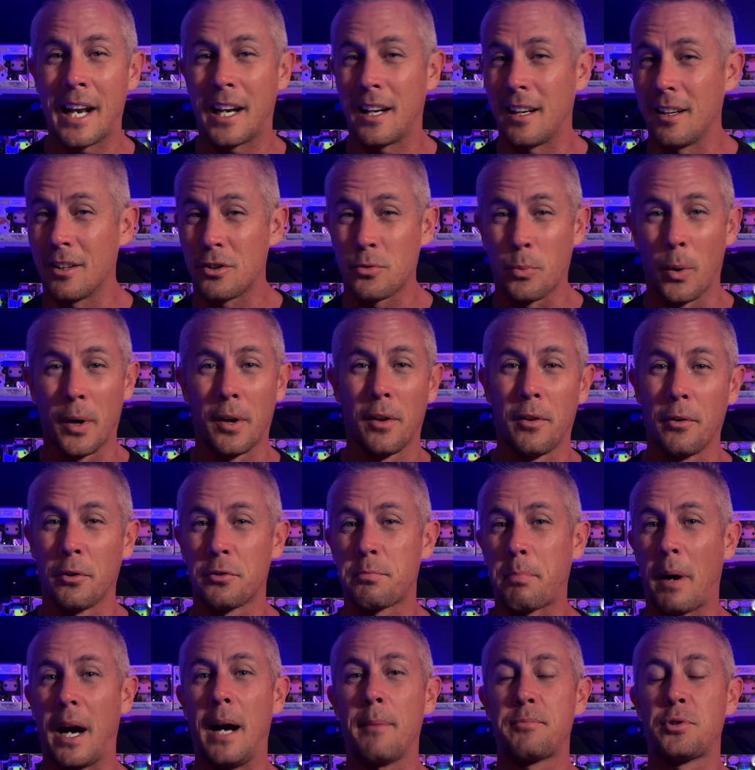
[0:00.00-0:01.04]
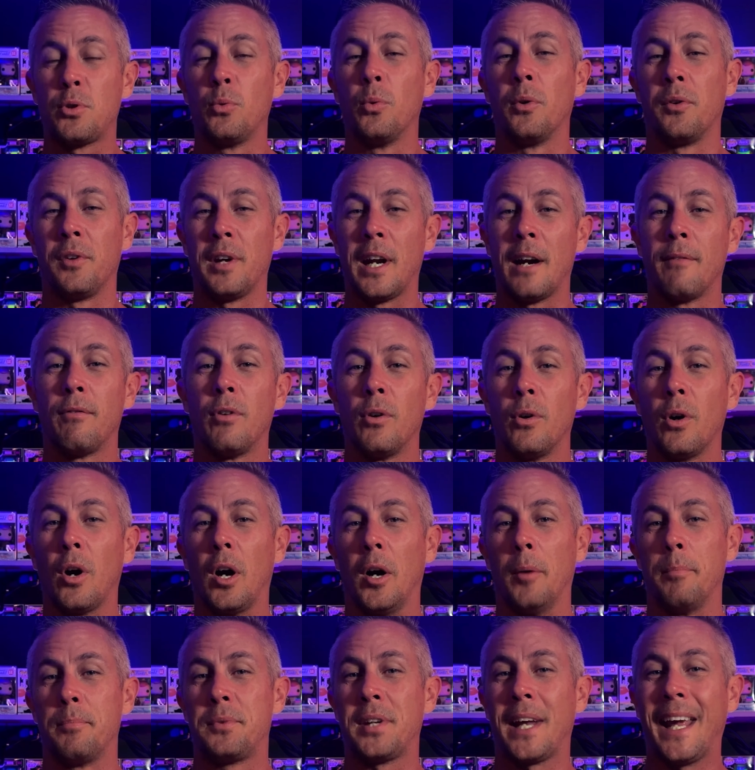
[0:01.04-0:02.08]
it as one of those pops you would never
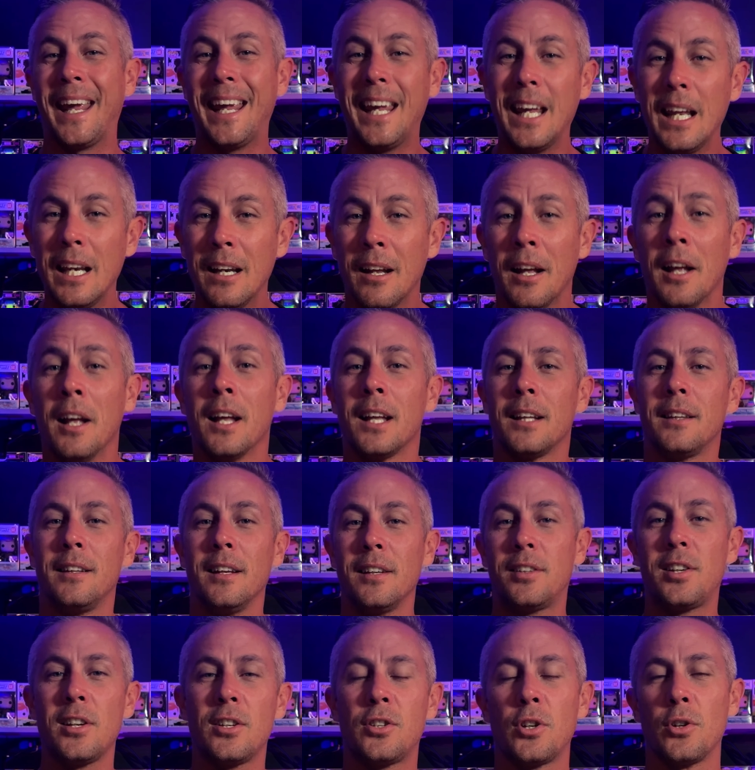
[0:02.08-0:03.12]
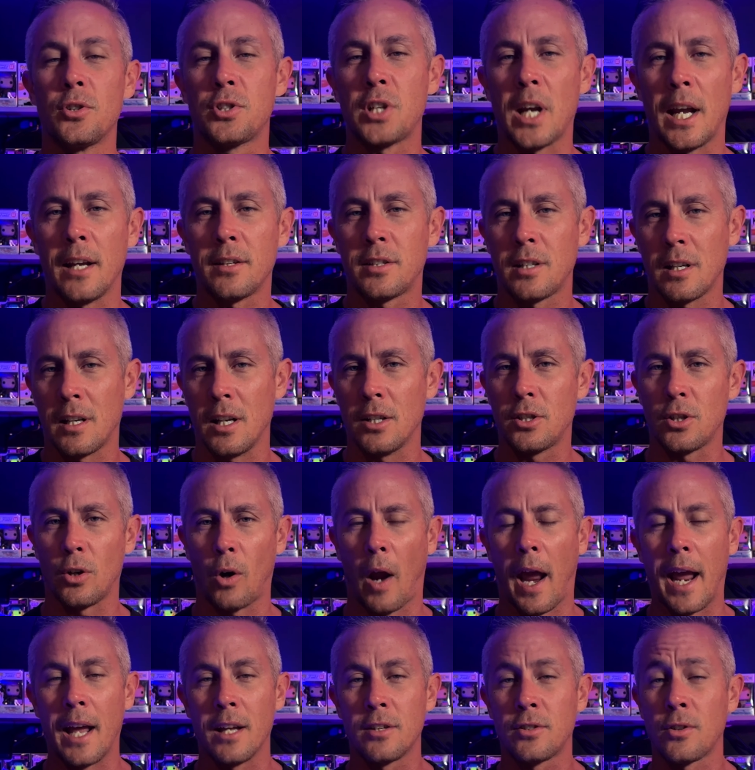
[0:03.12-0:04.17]
obtain. This is your chance to get your
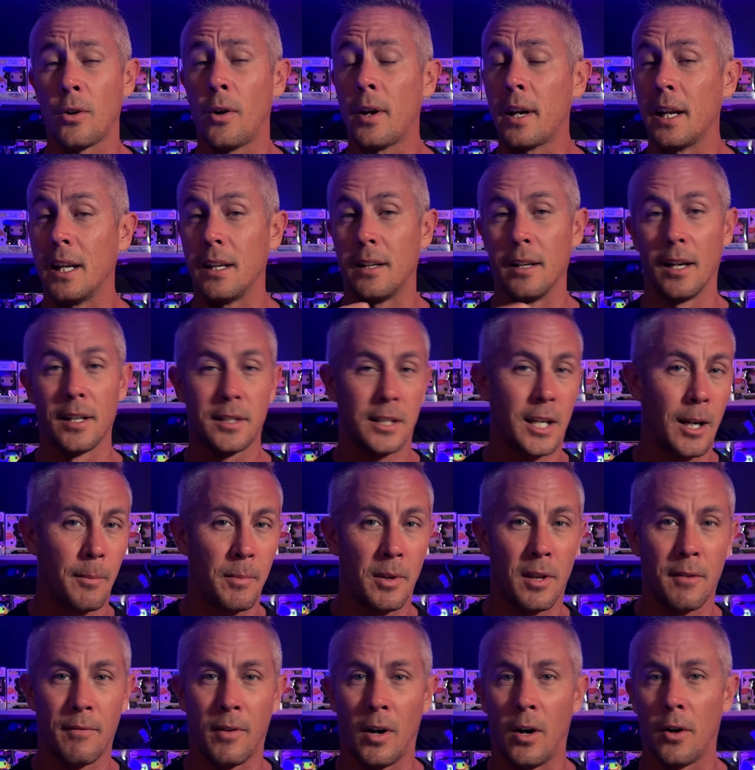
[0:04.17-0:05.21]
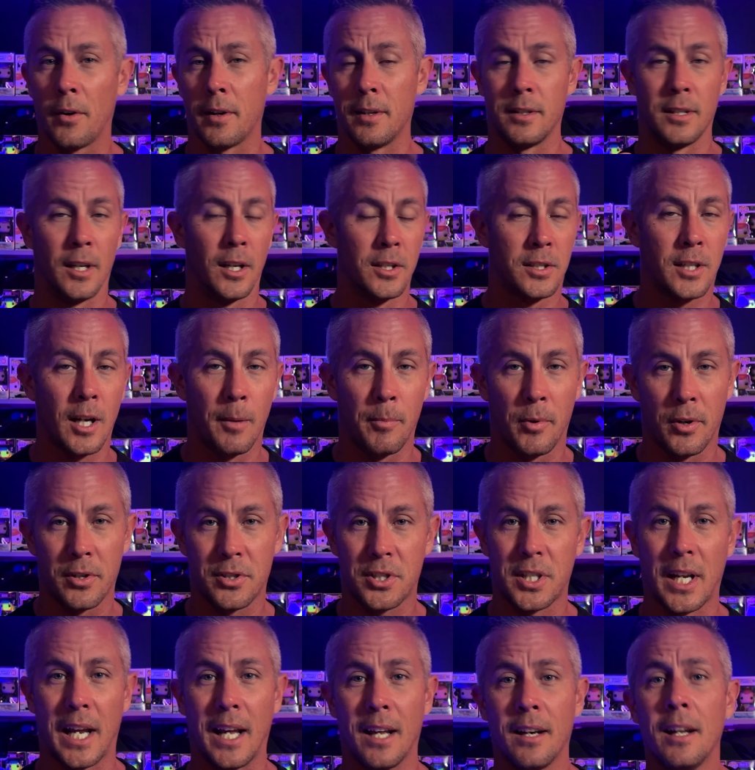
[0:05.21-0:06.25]
hands on it. It does come in the vault. It does come on a
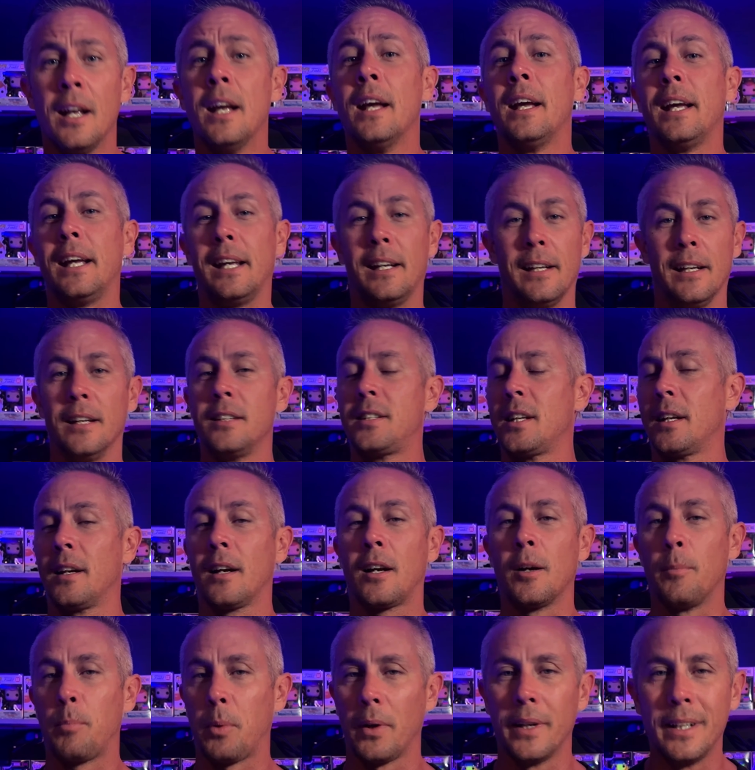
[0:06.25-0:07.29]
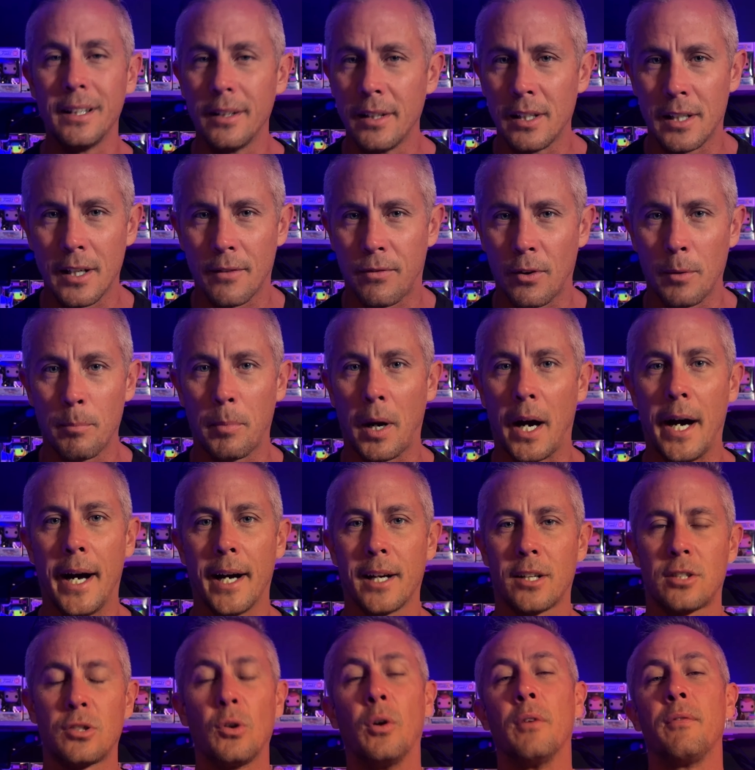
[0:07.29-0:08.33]
stand. It is in a completely different
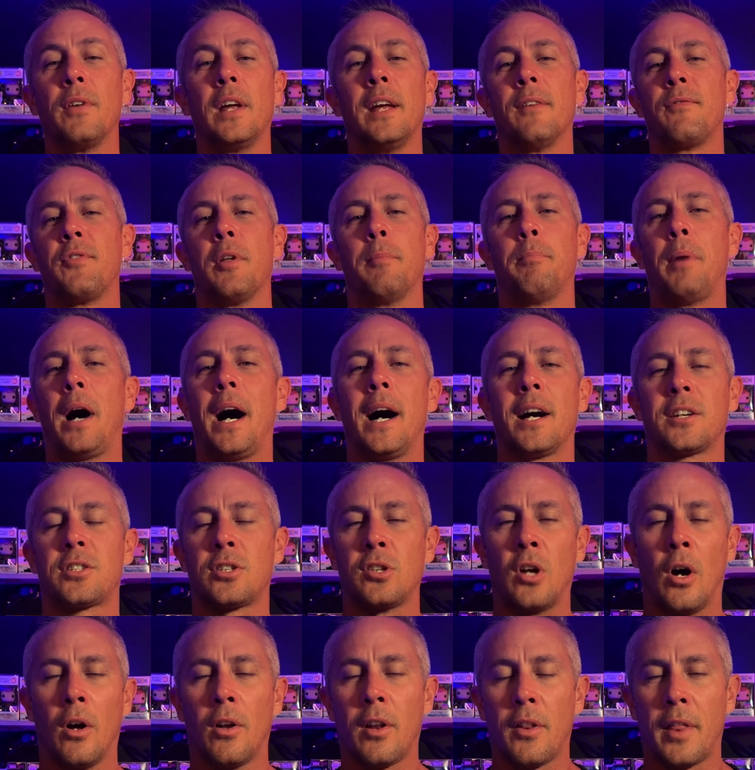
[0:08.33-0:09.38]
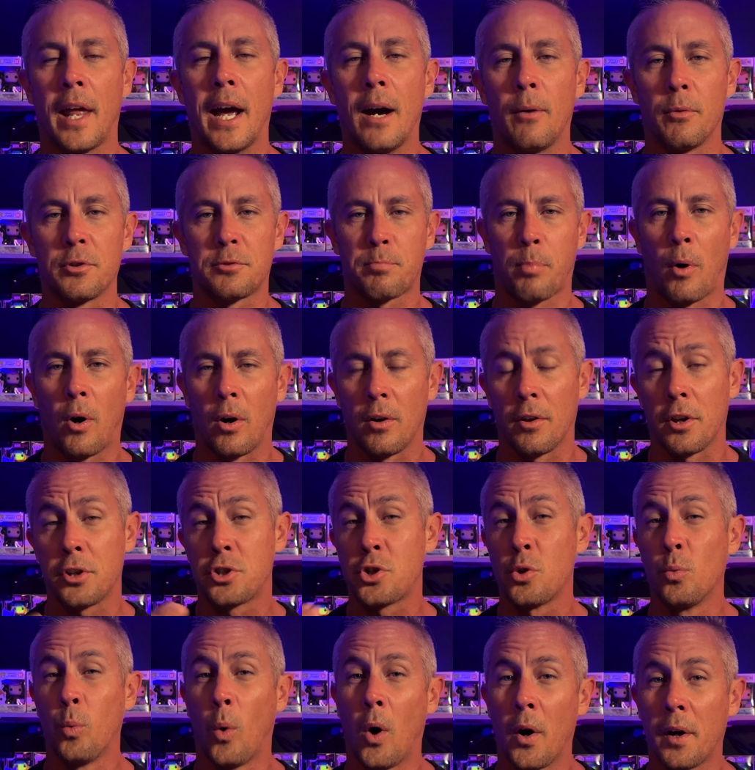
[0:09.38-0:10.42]
box, so if the box and all of that was part that
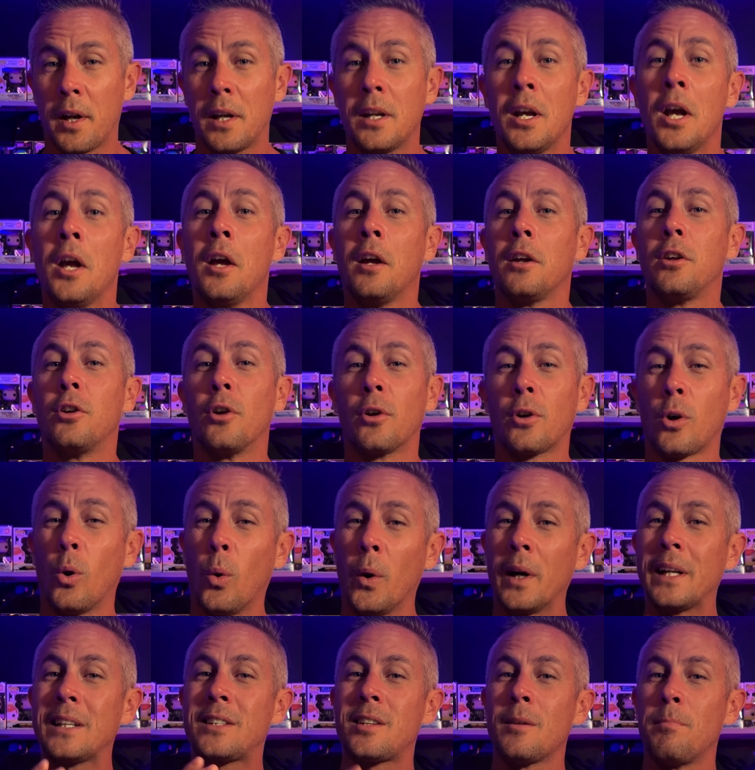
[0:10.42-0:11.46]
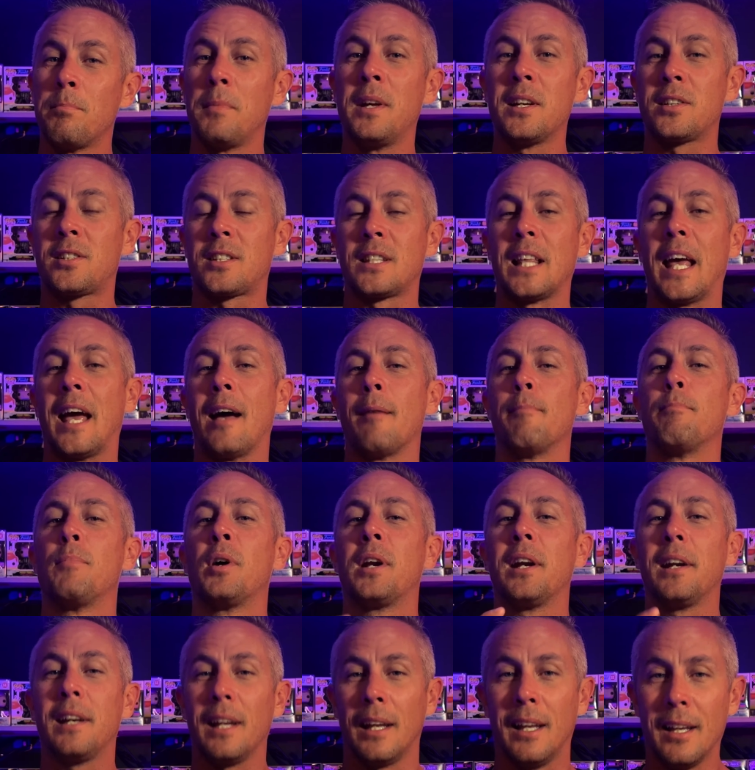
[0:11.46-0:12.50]
you wanted, you're going to miss that, but
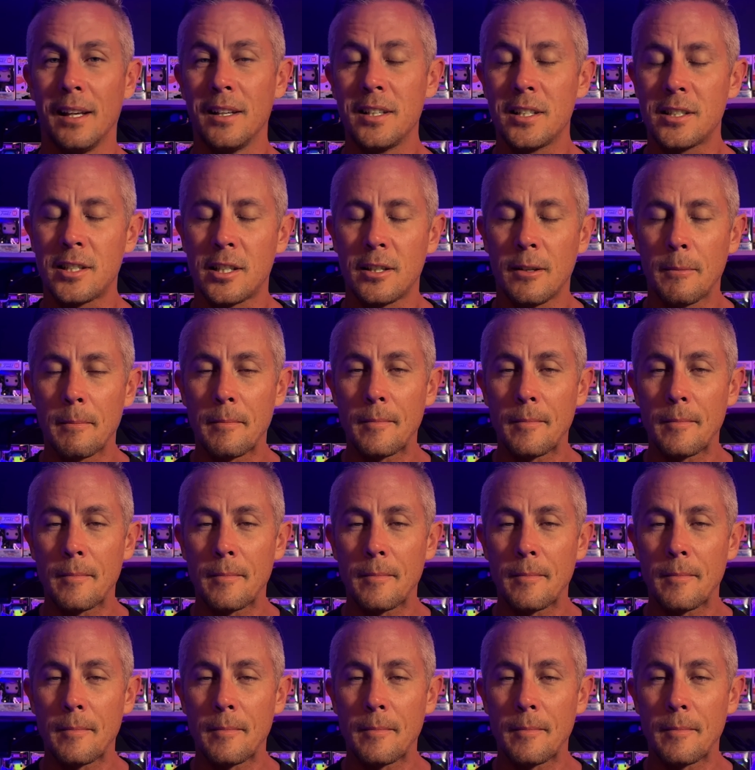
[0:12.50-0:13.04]
it is